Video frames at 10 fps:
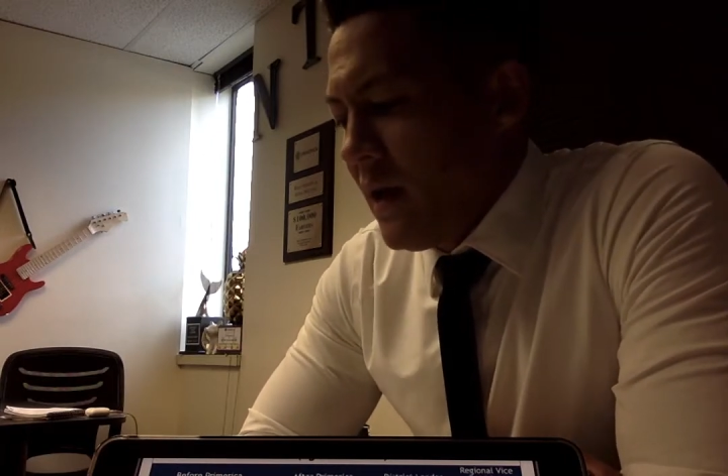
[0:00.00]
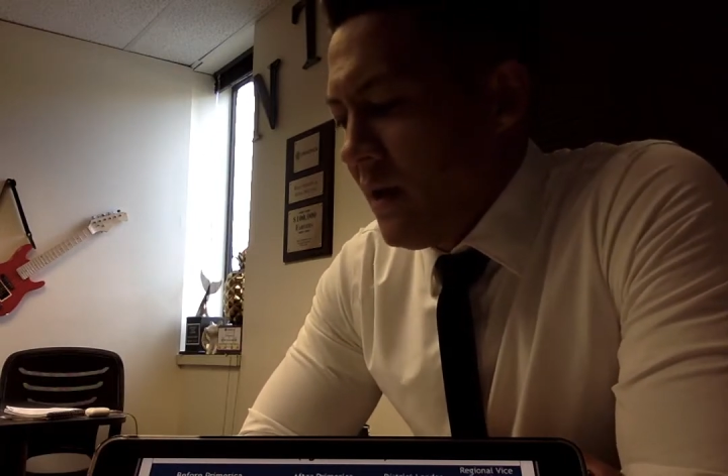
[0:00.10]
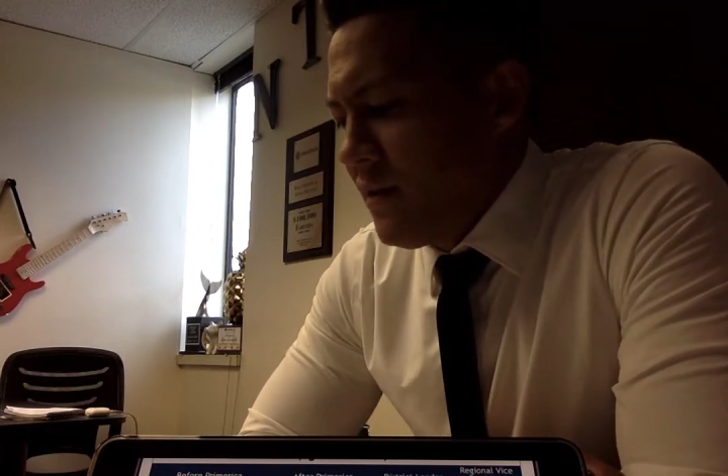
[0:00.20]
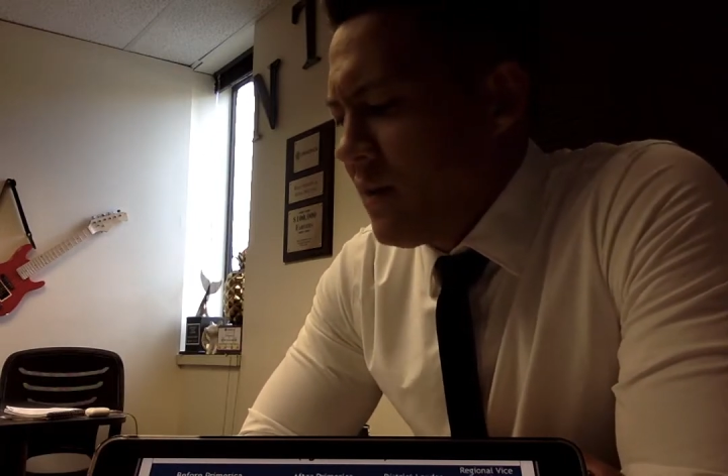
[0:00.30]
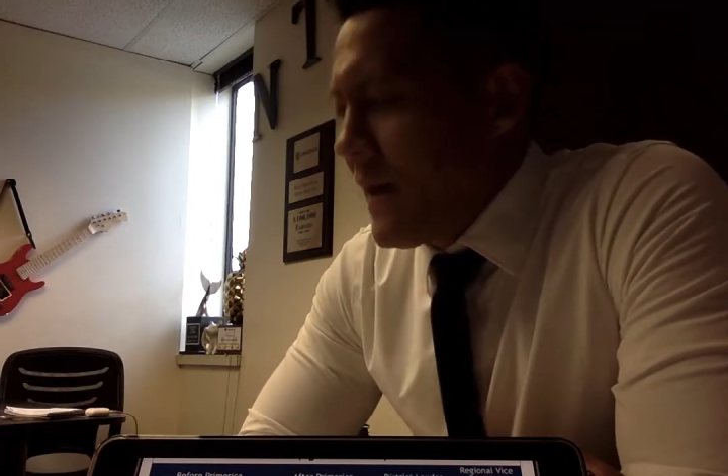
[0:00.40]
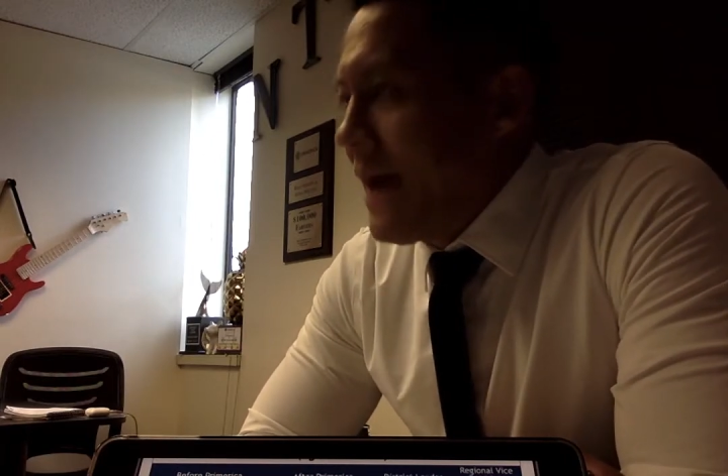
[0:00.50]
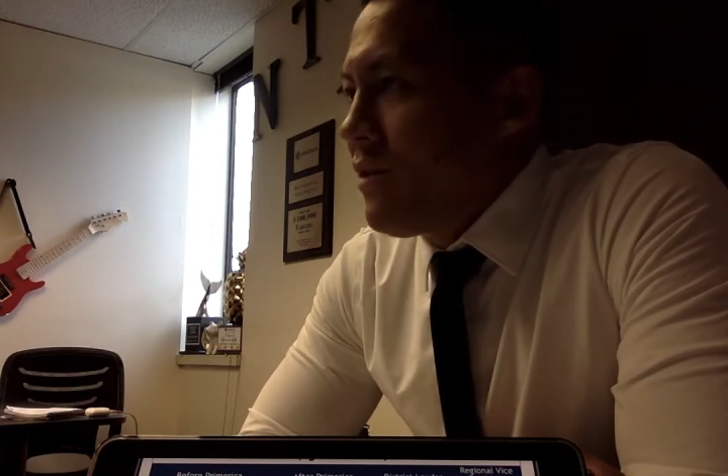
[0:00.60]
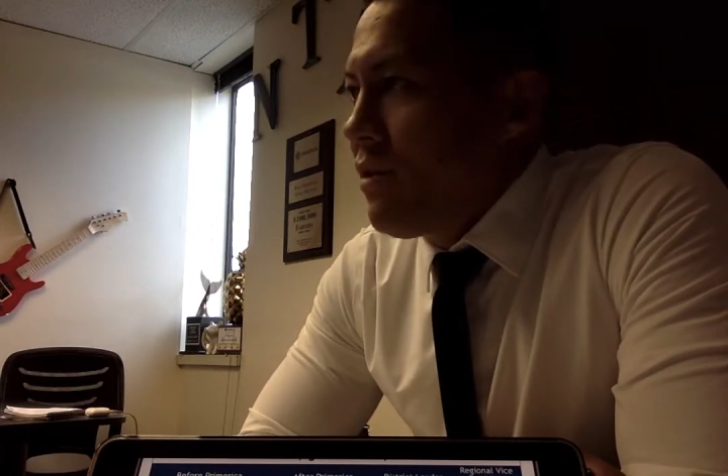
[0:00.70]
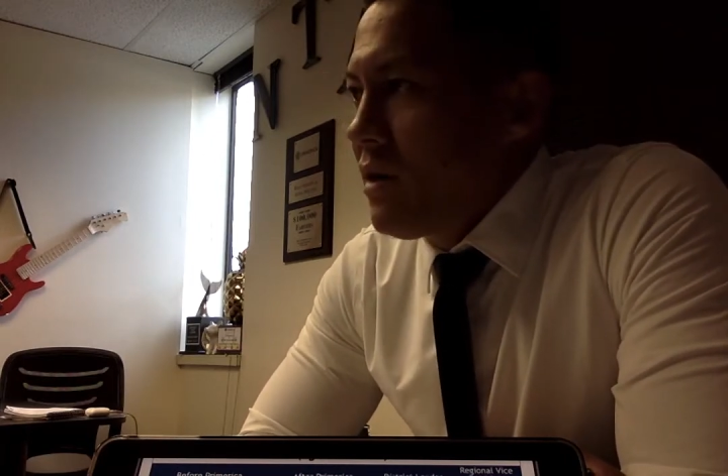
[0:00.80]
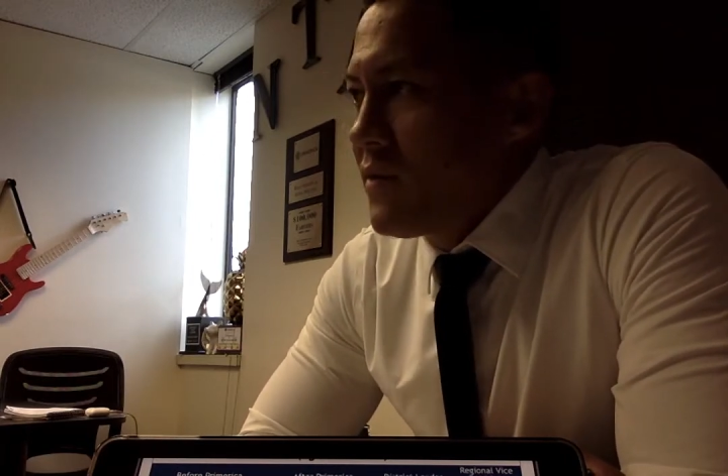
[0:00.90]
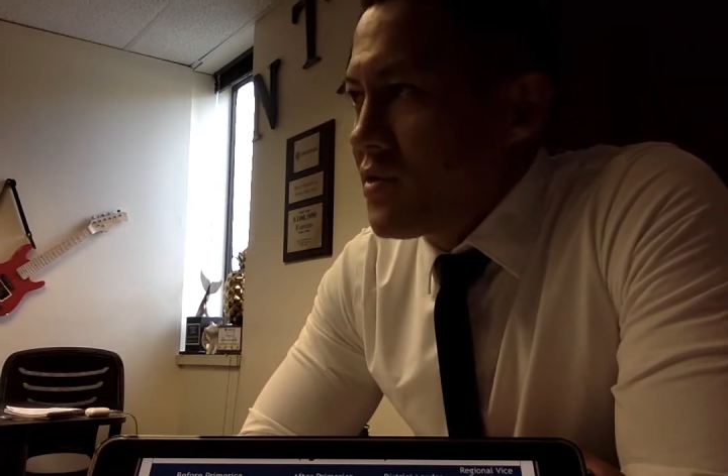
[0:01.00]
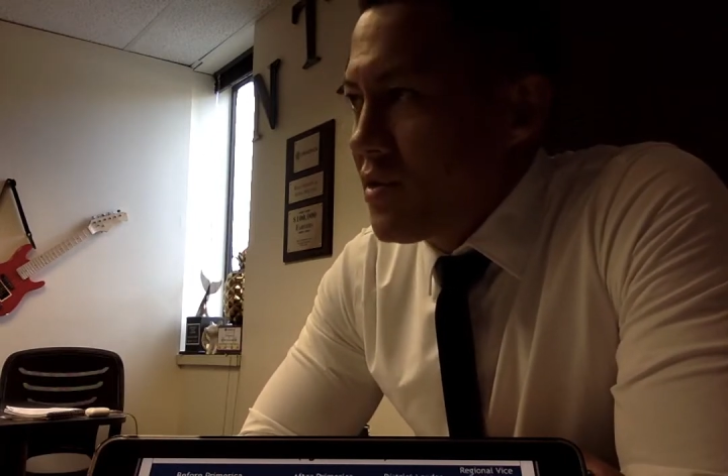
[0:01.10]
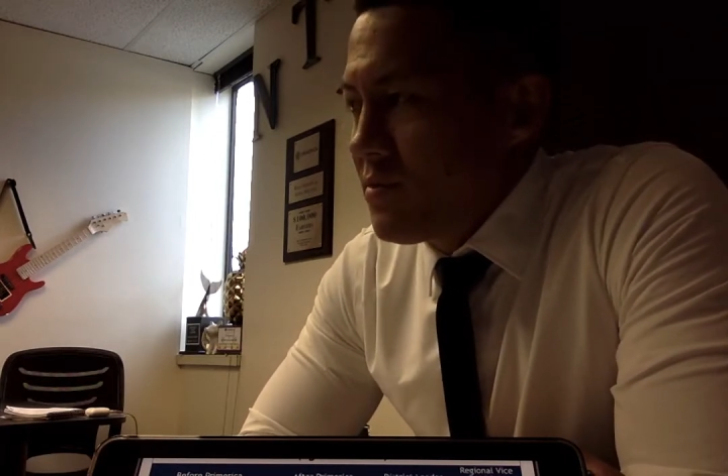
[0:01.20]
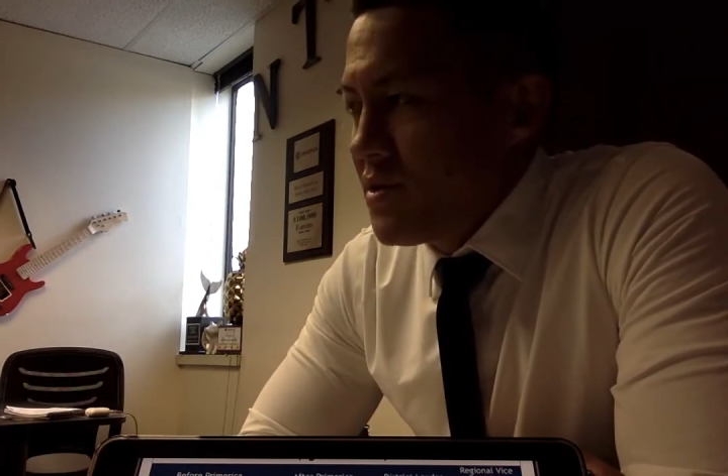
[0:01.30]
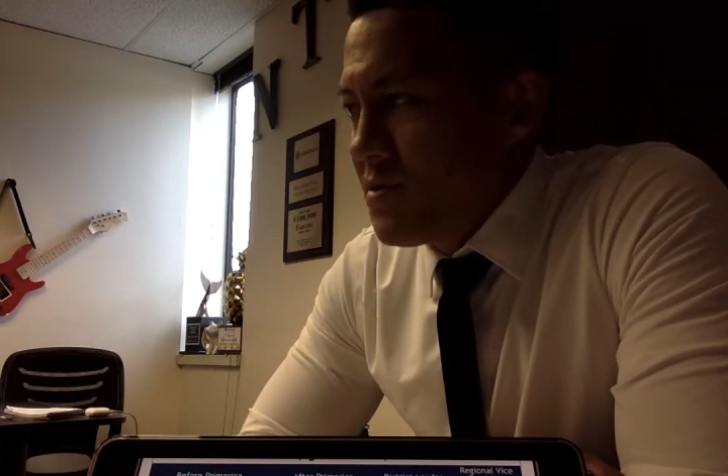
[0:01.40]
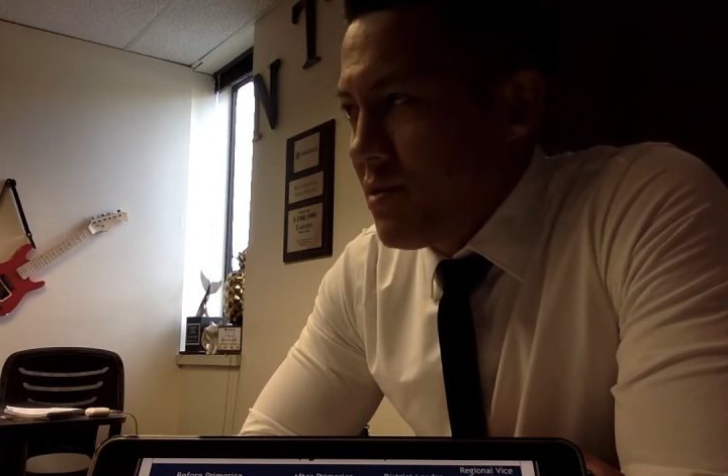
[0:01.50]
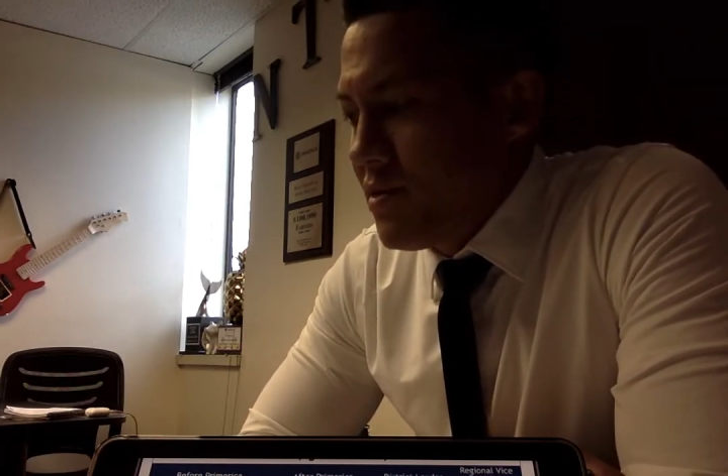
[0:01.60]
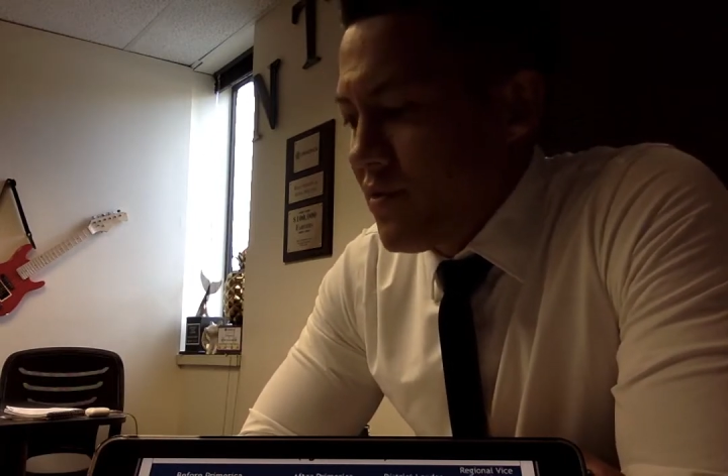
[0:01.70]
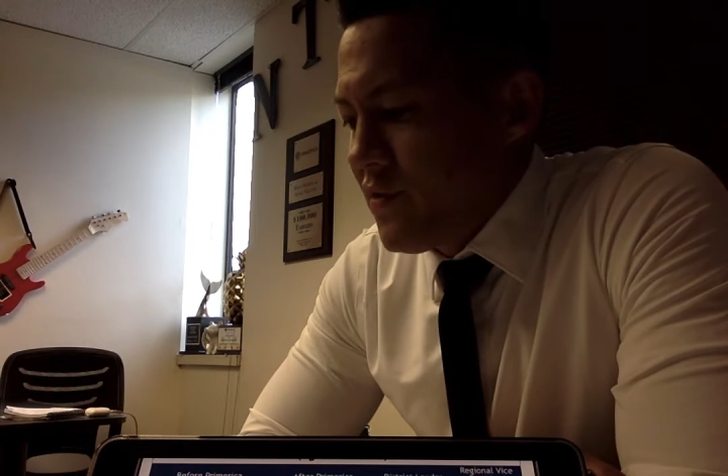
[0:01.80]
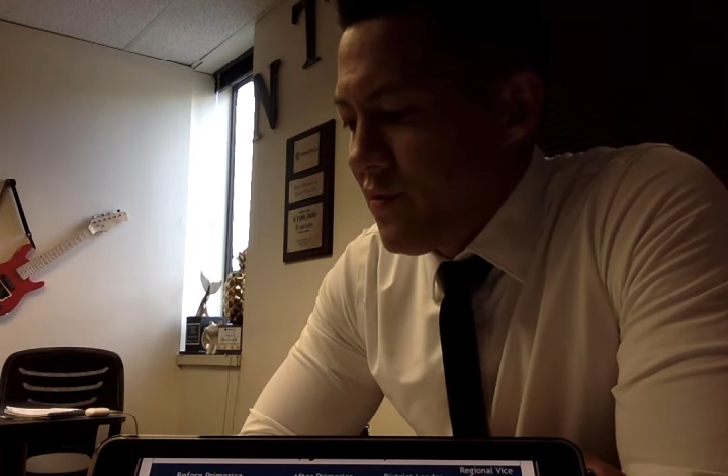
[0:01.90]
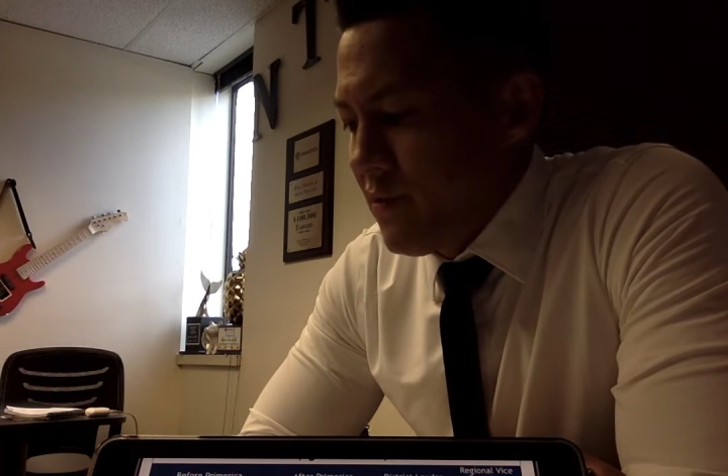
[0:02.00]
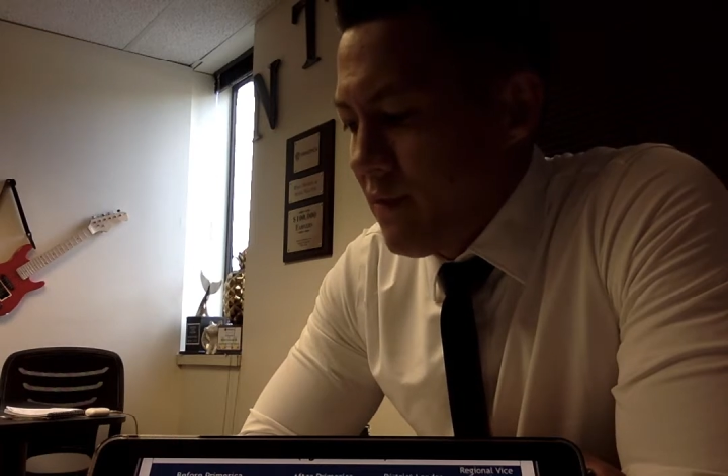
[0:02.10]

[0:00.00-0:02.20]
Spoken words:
And tell me, how long of a term did you purchase?